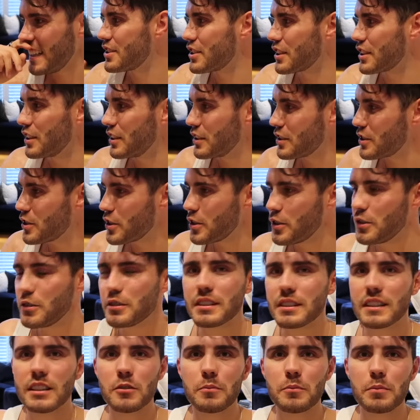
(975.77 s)
She got a
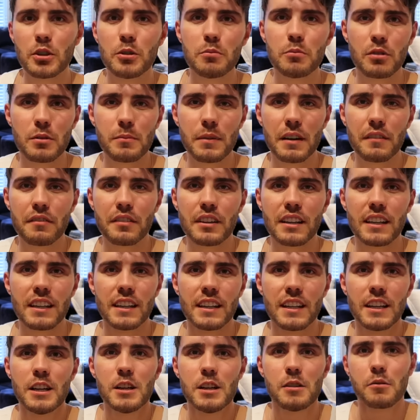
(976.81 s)
juice and a little blueberry muffin.
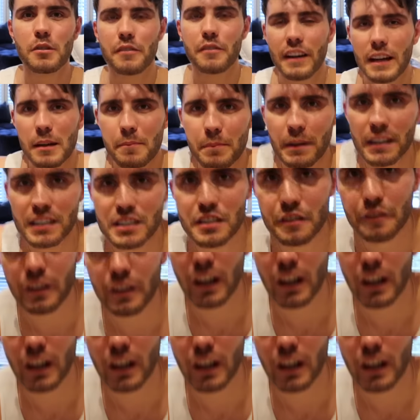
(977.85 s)
We've had a bunch of